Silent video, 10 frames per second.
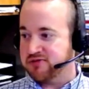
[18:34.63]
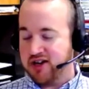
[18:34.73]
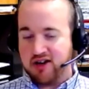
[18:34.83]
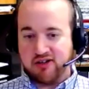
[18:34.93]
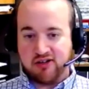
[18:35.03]
We
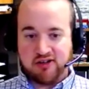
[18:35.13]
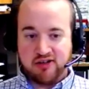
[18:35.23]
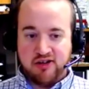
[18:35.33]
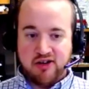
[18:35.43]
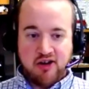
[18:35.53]
got
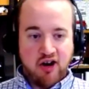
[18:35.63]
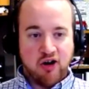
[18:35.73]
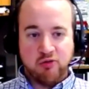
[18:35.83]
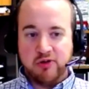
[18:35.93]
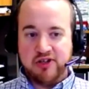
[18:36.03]

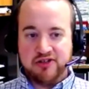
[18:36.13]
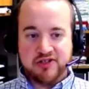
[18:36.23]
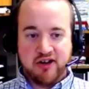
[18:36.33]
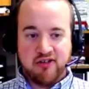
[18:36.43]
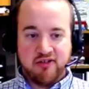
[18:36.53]
our
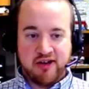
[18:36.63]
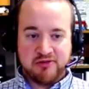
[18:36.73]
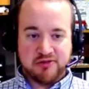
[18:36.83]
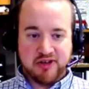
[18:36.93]
wheelchair ramps,